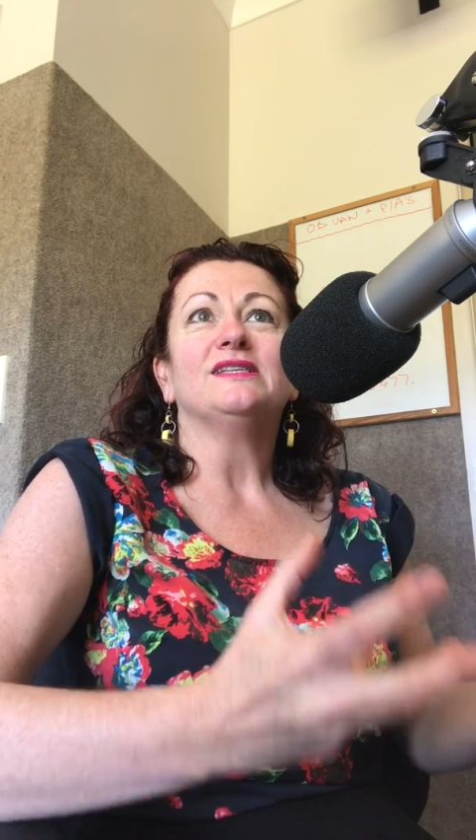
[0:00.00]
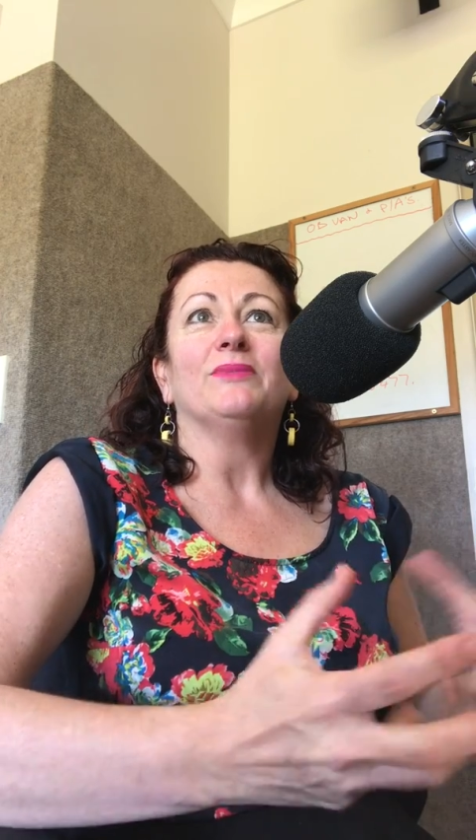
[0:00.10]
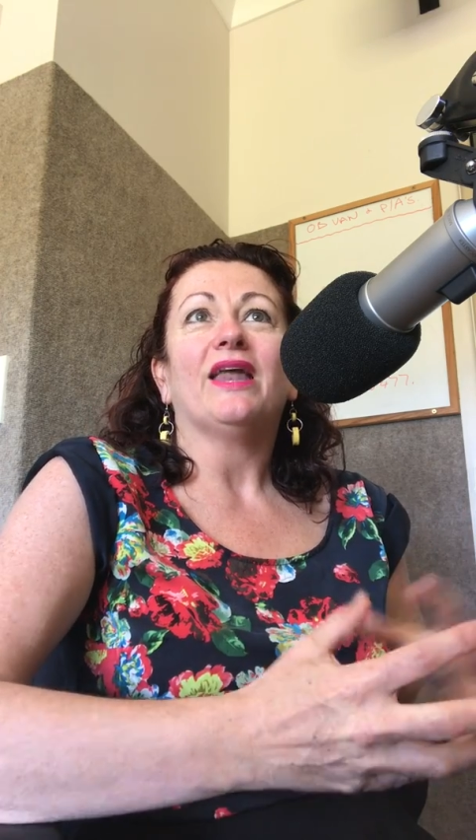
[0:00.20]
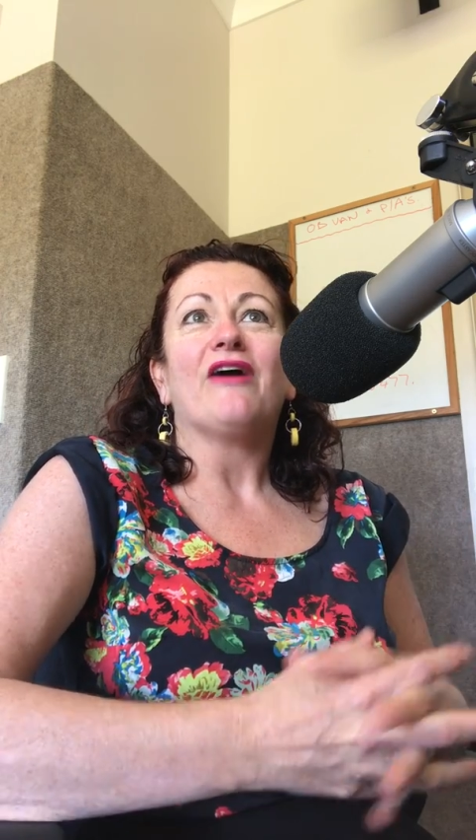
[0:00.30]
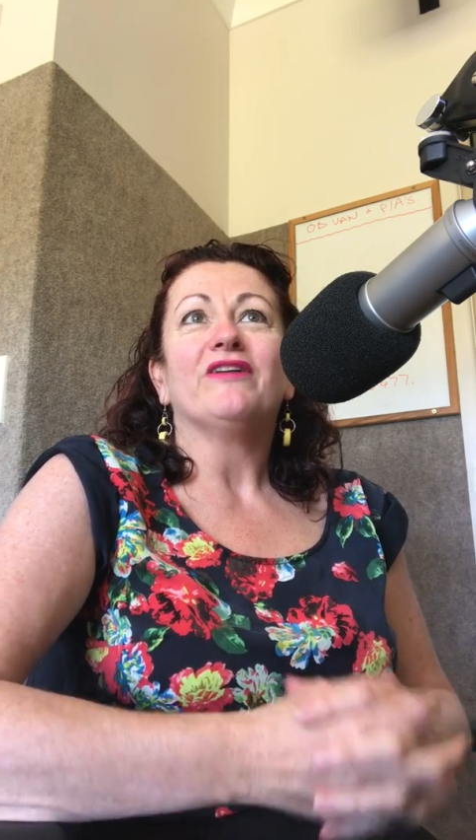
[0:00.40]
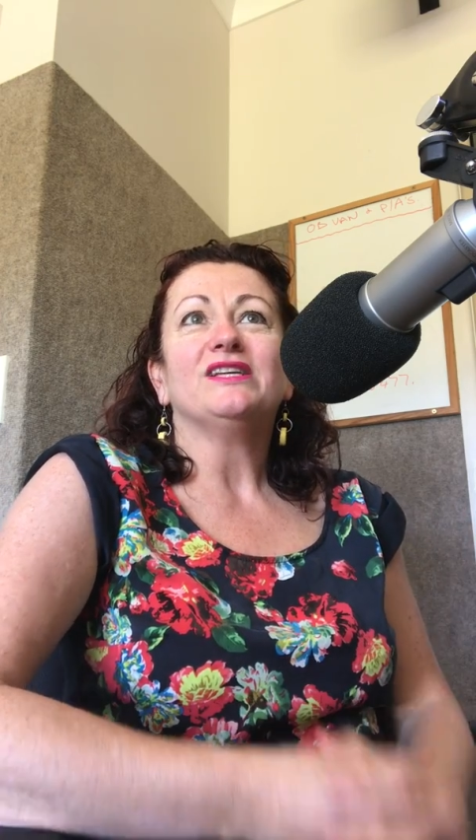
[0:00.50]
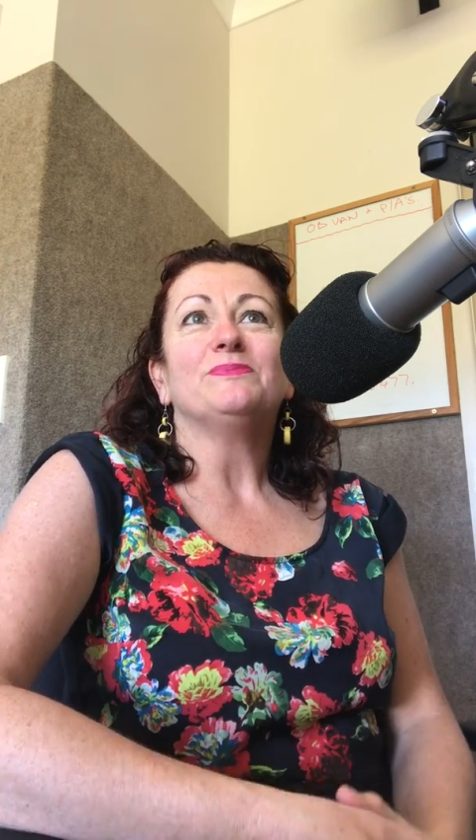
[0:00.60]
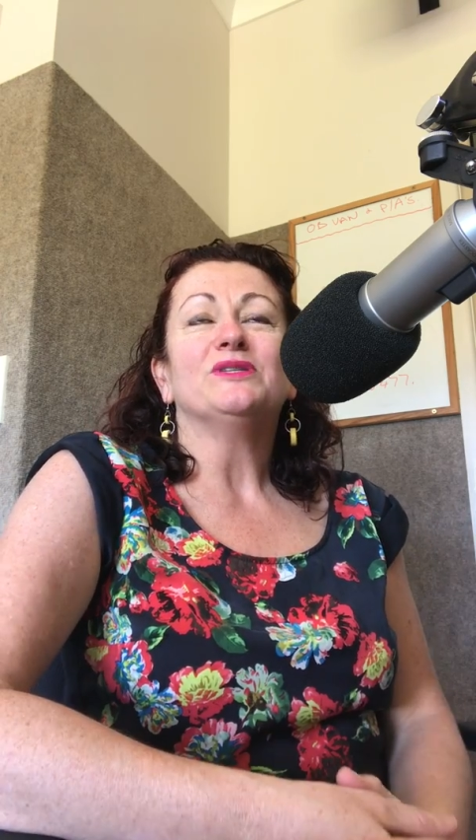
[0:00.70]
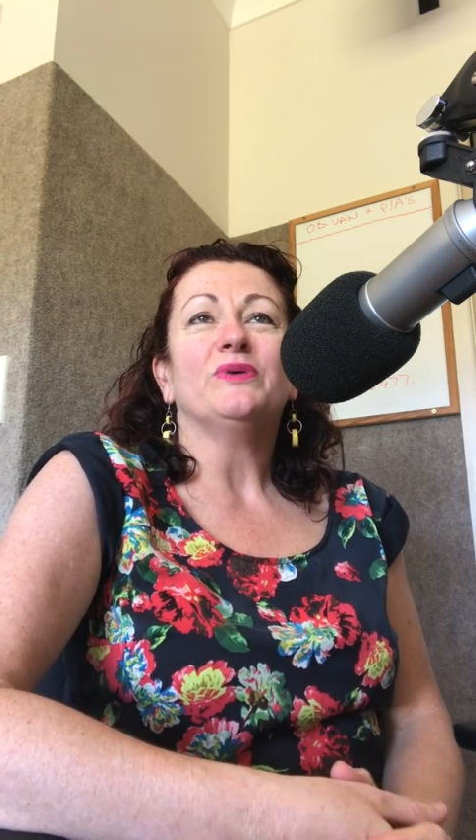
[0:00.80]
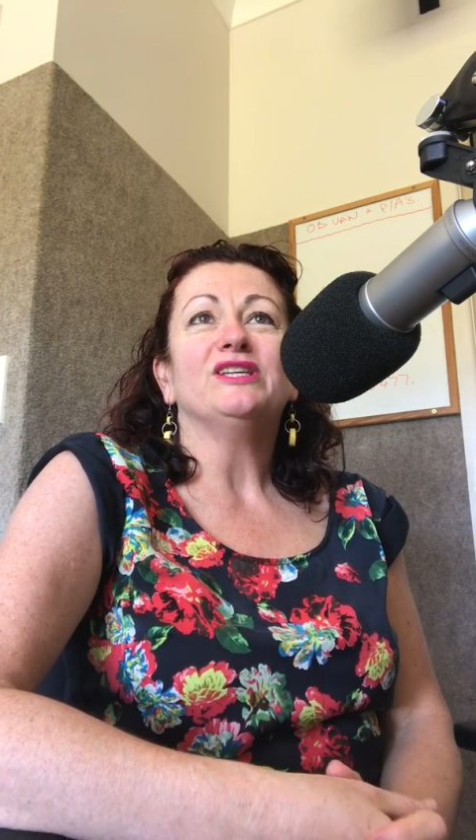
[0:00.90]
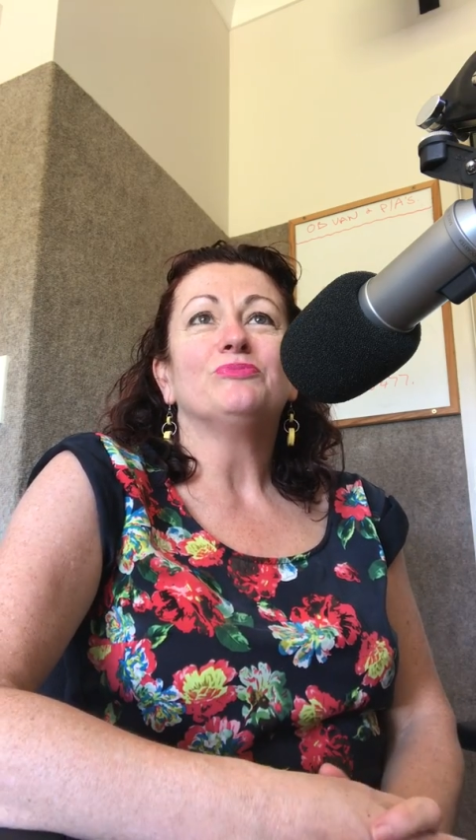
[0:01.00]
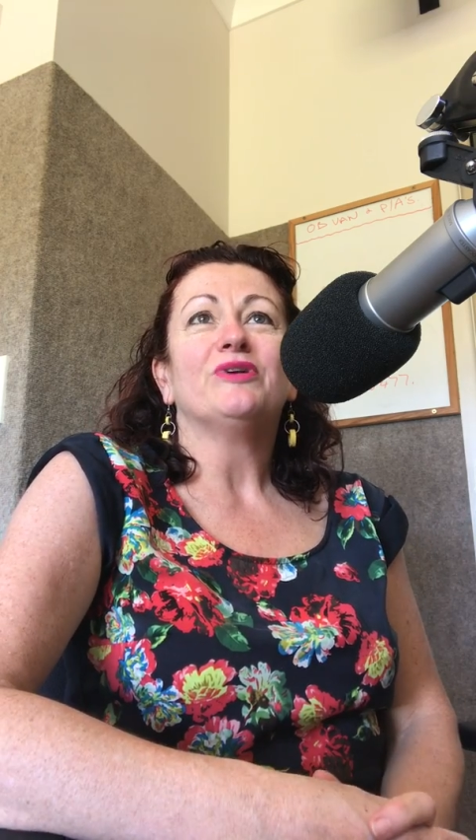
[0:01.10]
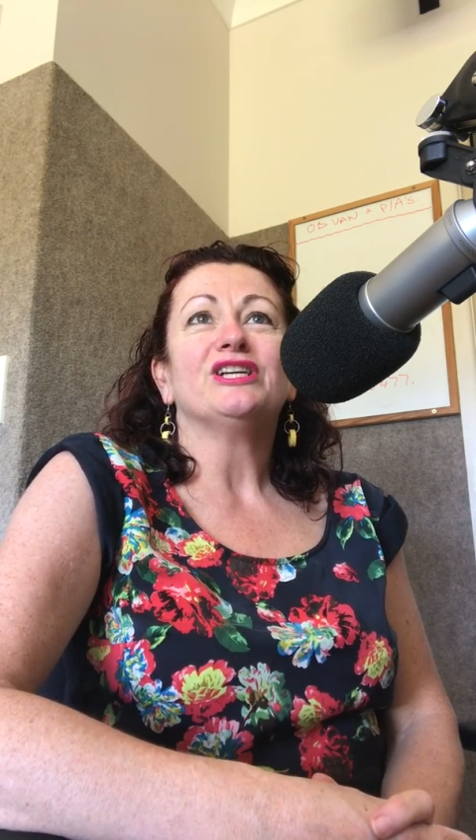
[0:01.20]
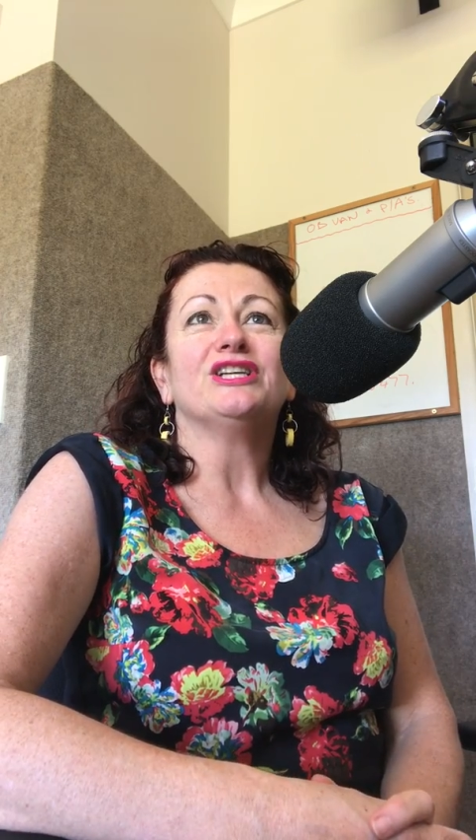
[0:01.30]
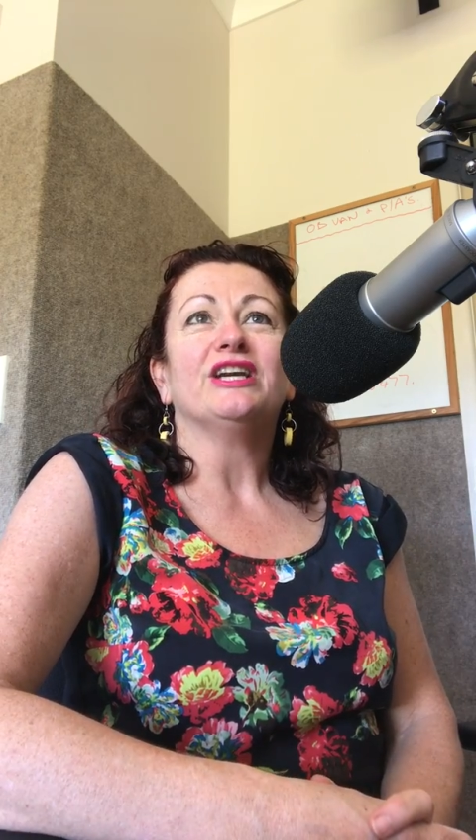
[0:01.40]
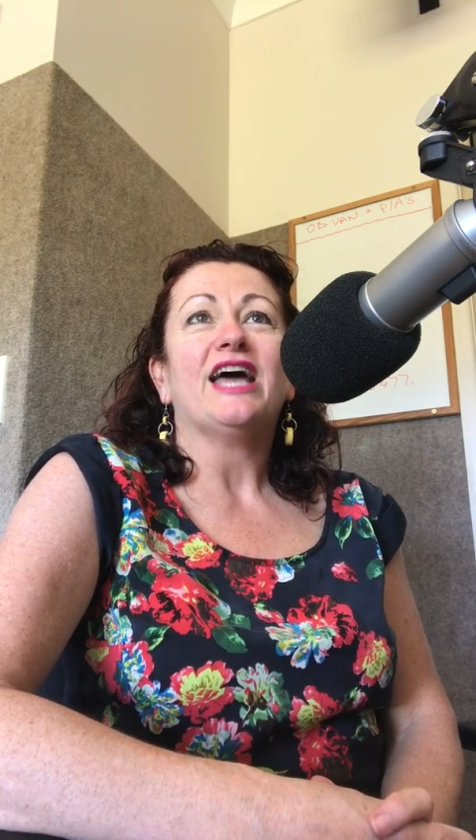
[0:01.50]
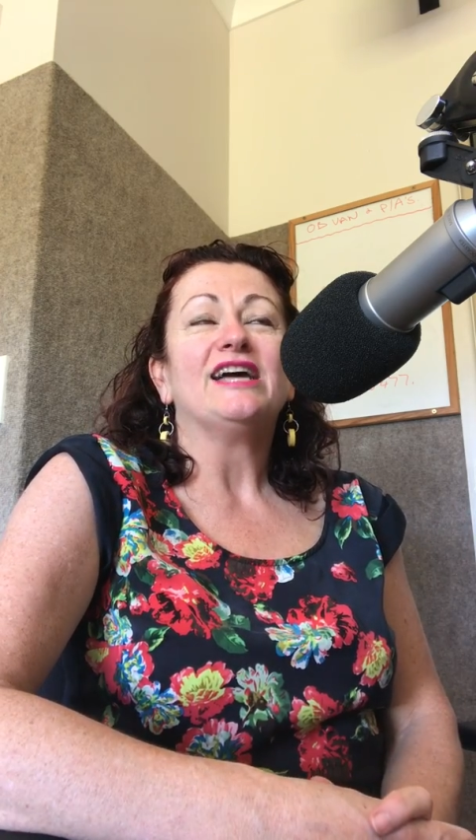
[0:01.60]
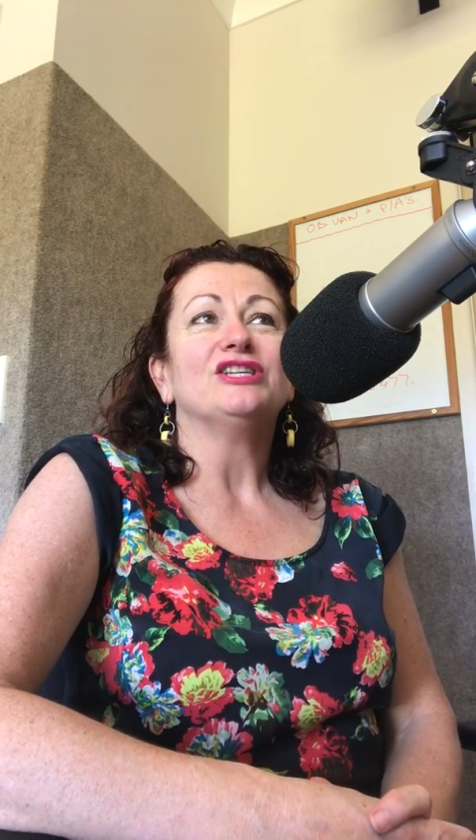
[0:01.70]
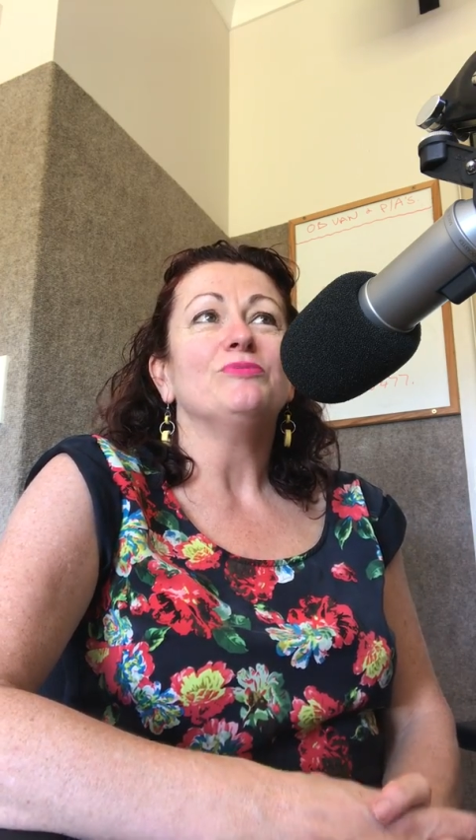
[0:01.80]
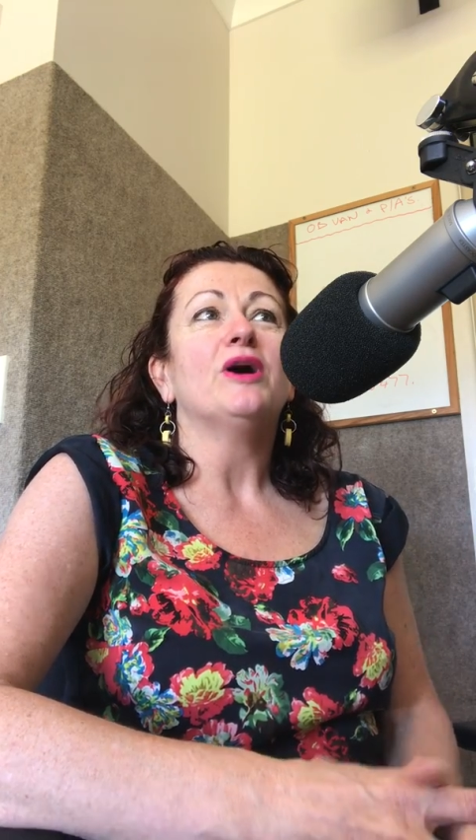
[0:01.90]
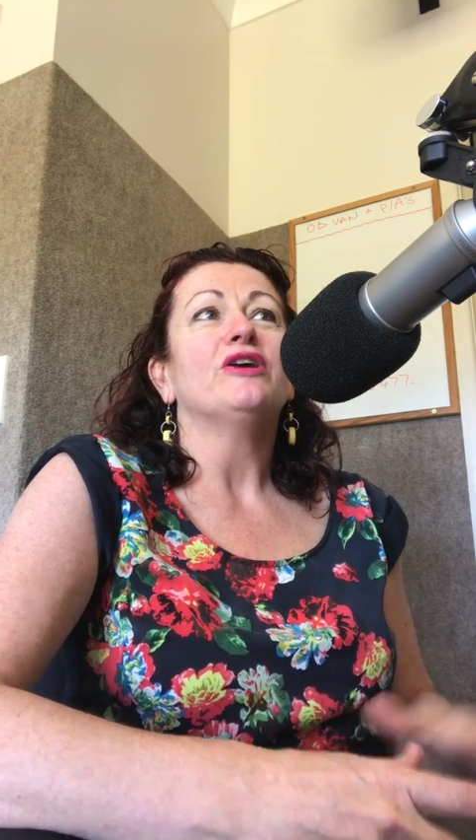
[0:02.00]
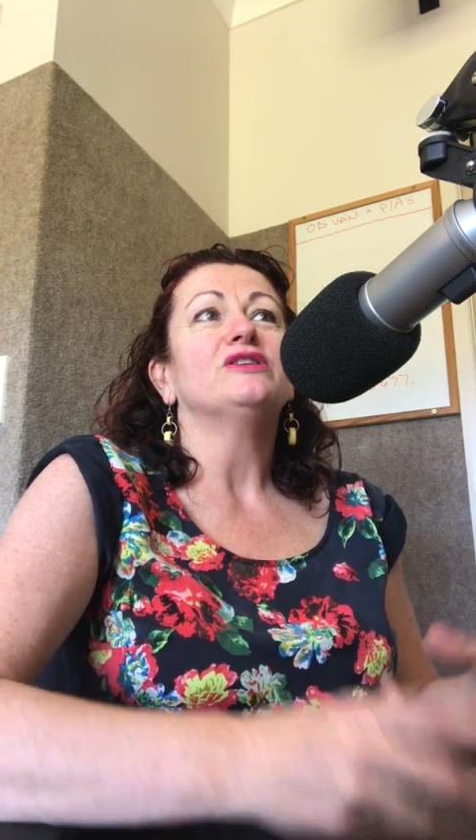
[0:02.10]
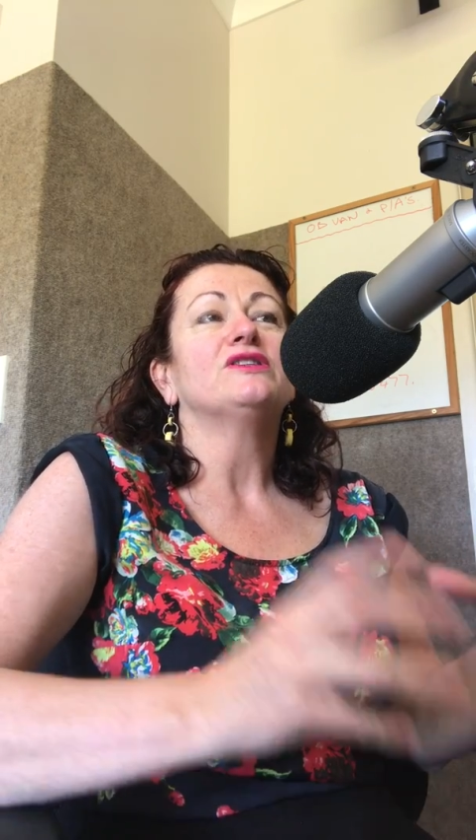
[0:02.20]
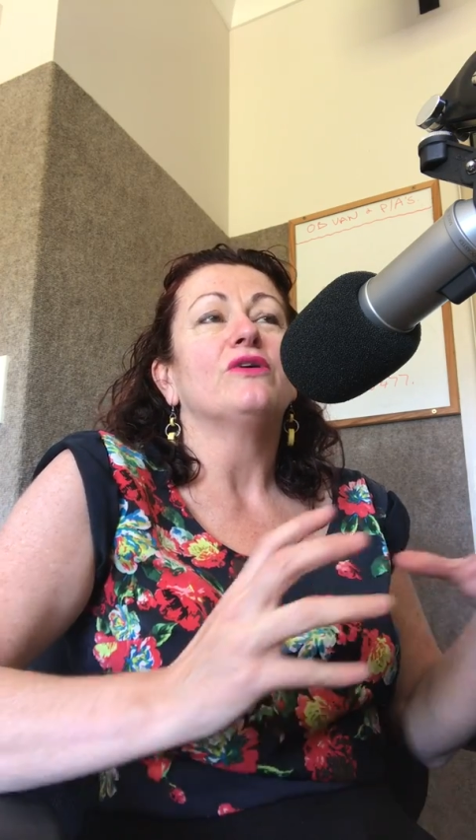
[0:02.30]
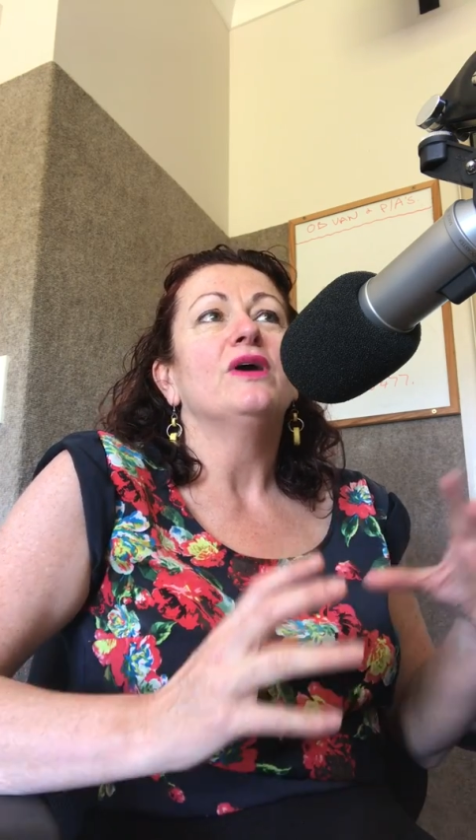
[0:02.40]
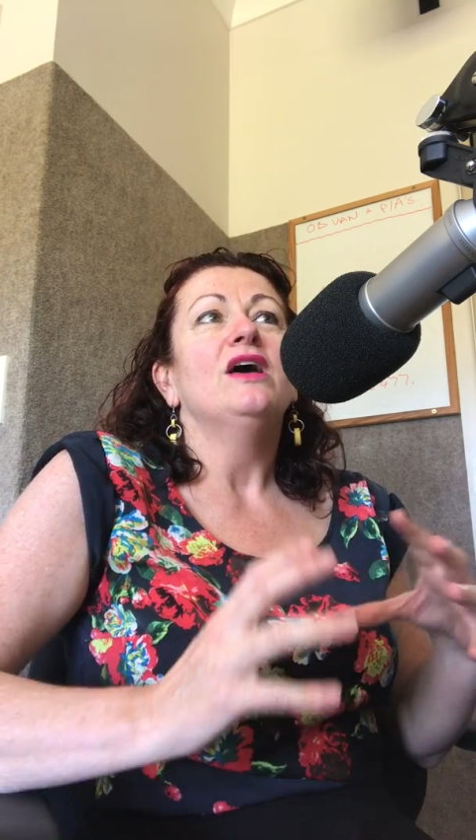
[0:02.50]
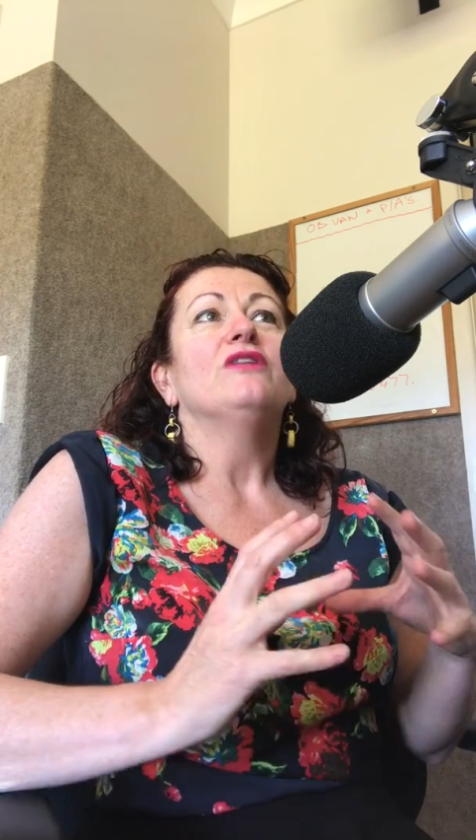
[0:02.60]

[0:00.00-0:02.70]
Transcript: similarities between depression and Hashimoto's. So